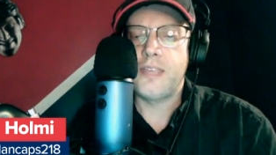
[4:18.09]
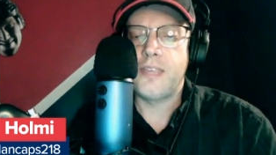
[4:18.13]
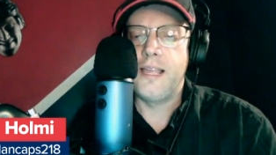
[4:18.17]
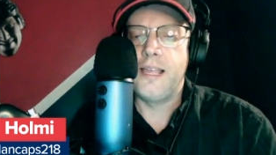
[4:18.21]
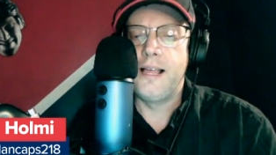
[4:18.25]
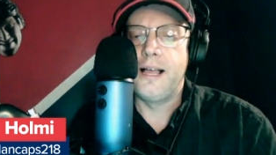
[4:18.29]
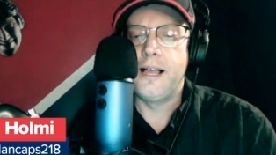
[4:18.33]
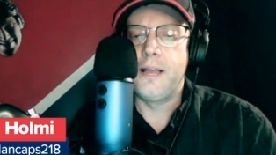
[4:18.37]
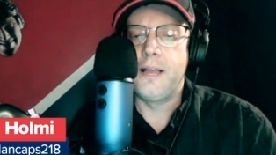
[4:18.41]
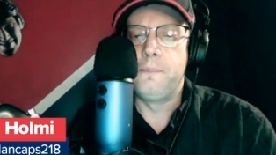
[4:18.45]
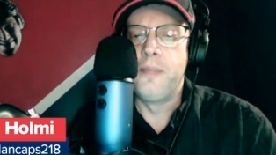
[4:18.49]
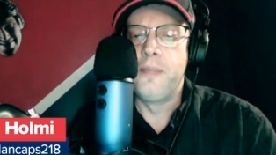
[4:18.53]

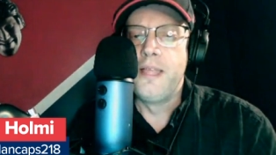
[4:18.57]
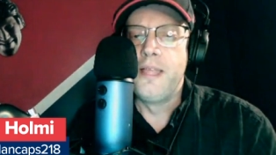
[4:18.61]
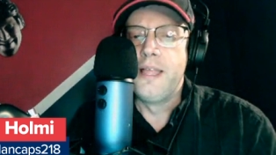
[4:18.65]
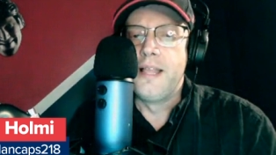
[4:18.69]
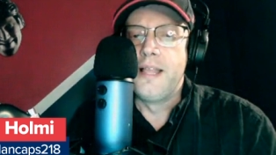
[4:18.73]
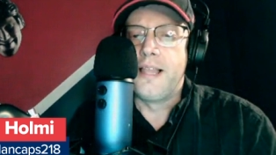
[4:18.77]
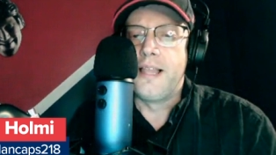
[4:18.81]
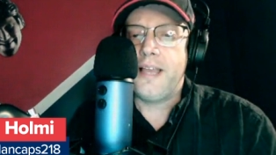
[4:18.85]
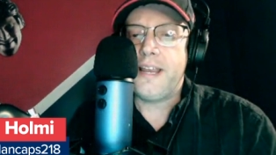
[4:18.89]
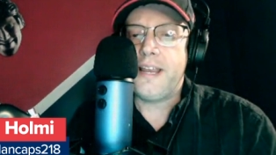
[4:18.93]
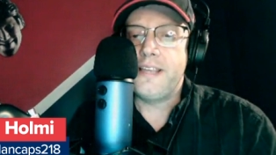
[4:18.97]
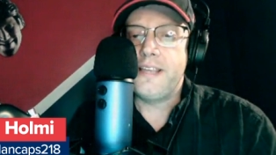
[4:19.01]

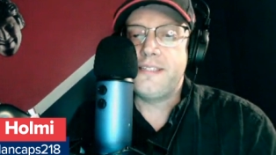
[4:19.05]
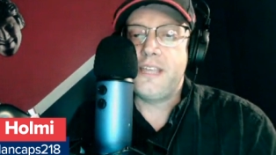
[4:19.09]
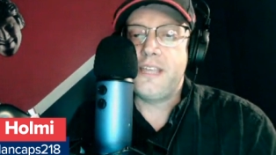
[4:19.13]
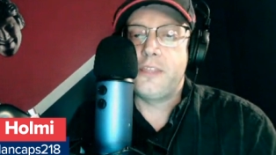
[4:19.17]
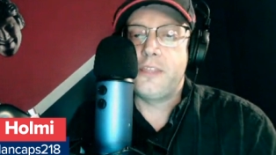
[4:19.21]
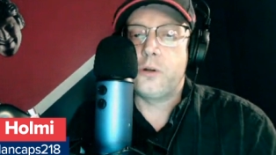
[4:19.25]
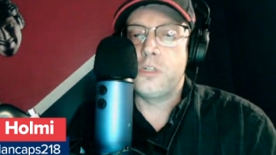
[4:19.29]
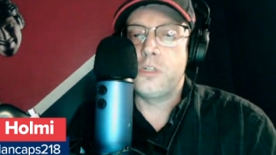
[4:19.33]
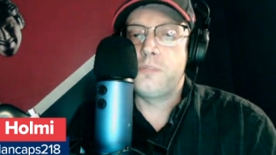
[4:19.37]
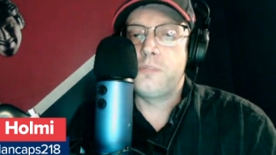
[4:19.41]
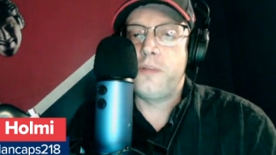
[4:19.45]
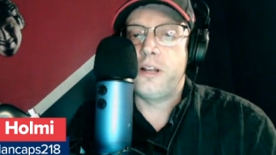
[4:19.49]
Like I say,
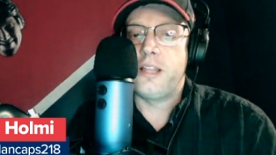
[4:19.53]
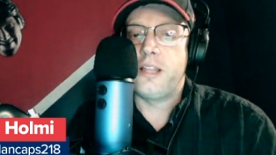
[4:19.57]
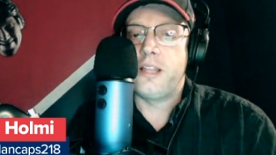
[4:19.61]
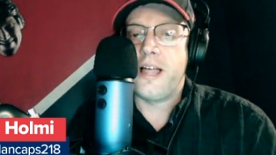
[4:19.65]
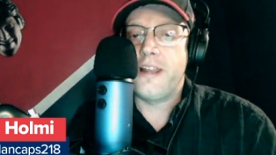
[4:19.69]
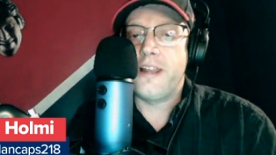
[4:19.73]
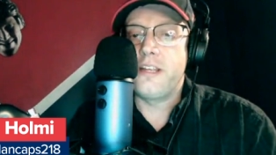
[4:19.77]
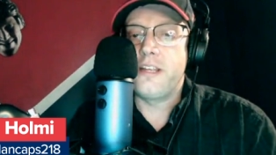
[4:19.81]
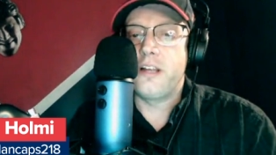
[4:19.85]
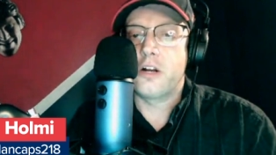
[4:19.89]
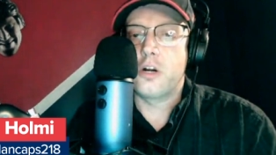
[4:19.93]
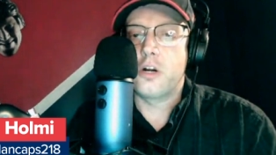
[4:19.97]
there has been a
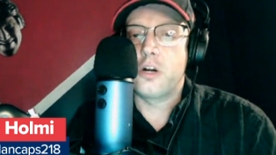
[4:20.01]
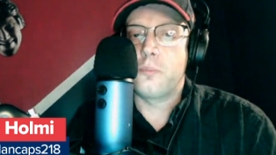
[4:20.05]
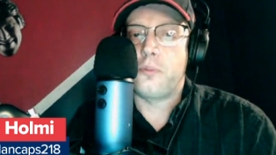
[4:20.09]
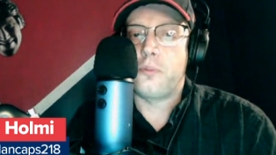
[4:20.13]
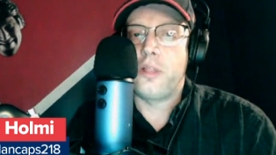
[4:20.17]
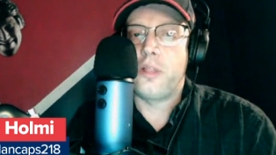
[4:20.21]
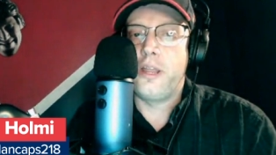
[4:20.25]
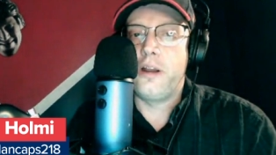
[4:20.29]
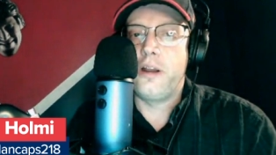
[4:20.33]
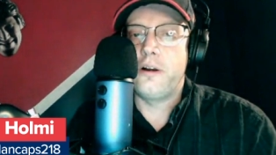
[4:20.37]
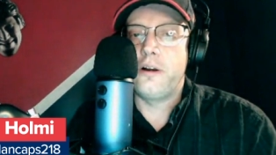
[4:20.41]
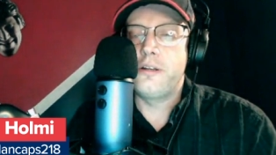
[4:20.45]
lot of younger
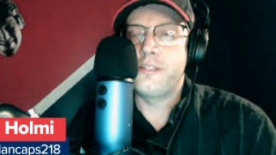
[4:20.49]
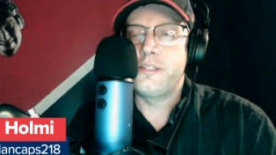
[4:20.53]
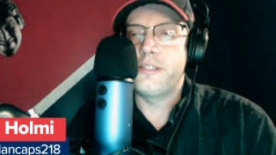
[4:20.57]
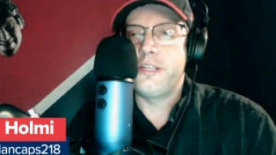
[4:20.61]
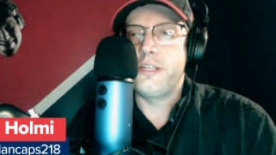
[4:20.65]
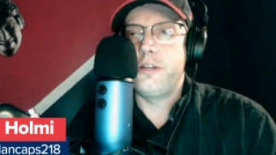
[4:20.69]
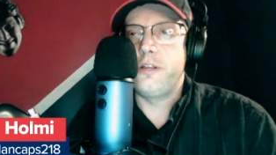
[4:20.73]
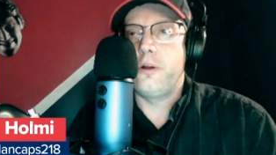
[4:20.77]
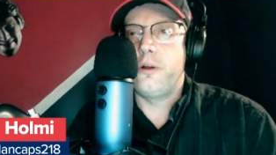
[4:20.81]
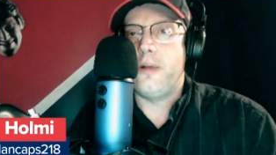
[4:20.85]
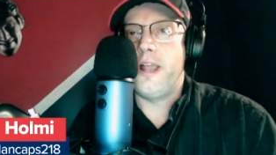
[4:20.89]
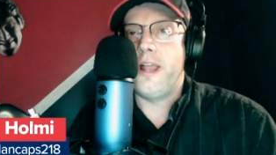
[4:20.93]
players.
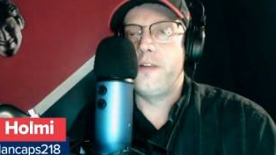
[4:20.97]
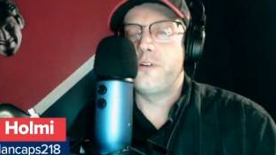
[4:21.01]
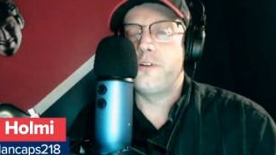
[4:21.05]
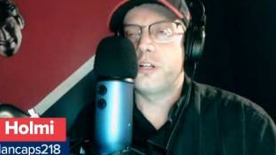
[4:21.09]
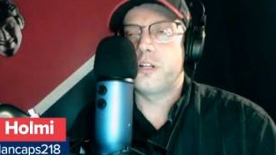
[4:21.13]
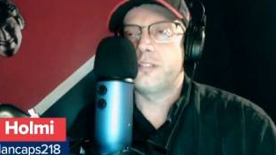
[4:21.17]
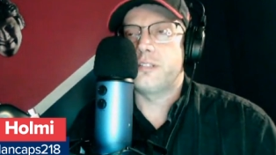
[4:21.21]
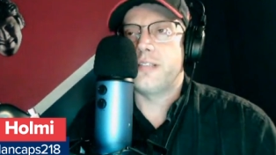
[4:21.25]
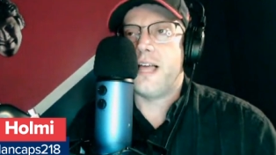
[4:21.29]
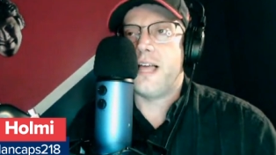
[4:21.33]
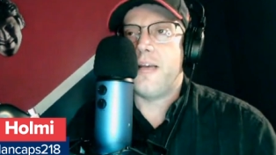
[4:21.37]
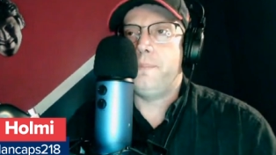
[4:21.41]
You know,
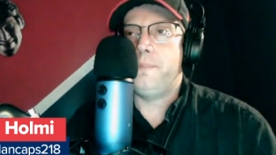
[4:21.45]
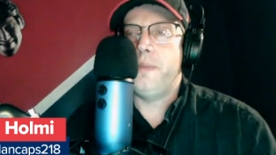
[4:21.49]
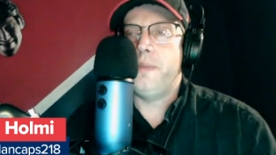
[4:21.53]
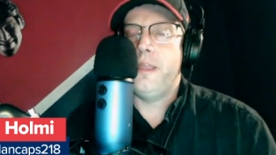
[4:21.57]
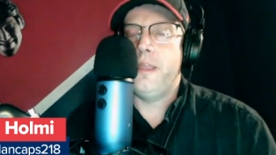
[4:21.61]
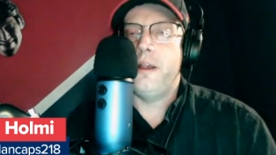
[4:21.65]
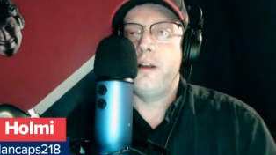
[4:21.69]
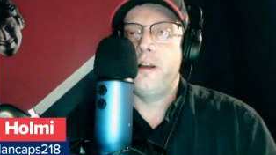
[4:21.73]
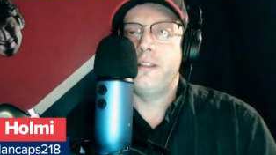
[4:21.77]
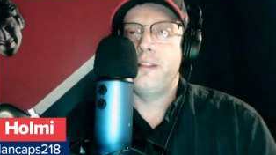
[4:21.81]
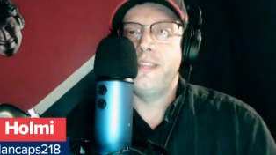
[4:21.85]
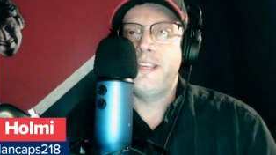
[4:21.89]
Hendrix
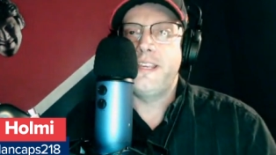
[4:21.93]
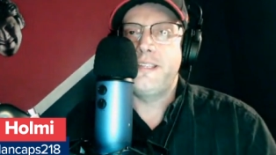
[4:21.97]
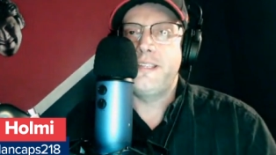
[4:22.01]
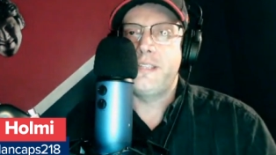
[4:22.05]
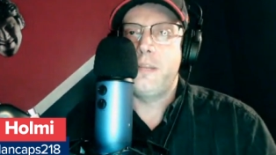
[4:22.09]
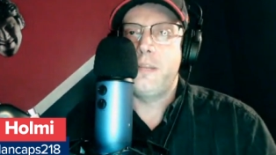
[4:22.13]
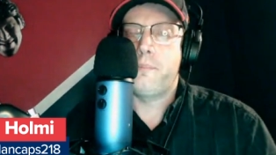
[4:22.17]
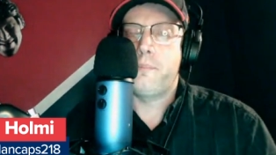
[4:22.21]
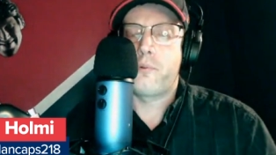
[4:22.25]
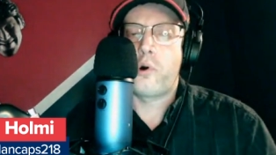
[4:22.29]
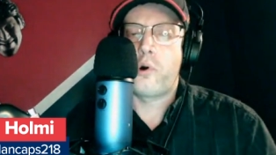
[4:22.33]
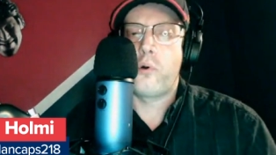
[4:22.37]
Lapierre,
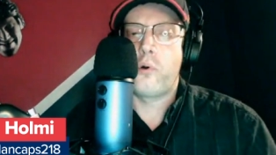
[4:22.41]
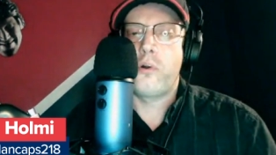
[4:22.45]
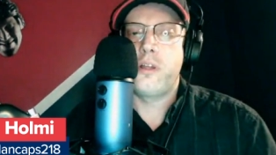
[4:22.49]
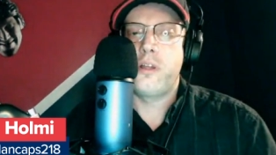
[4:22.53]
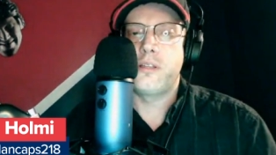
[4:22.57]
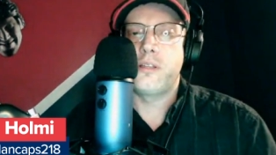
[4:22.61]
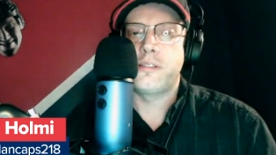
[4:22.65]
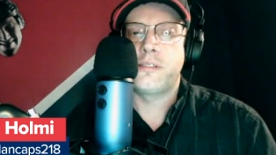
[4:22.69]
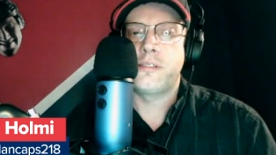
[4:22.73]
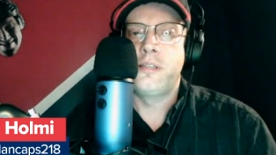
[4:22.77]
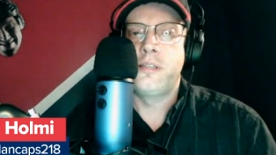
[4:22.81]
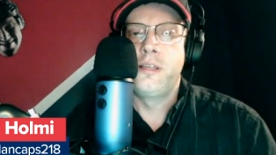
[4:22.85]
Leeson,
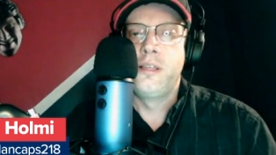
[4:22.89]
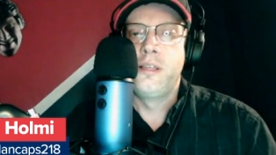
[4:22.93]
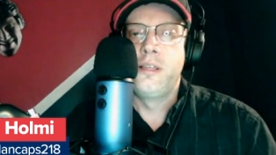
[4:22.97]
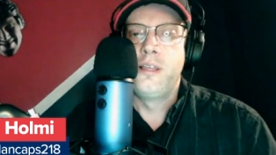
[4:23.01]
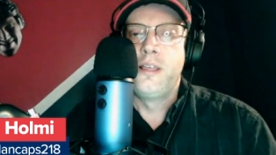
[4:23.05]
Protas.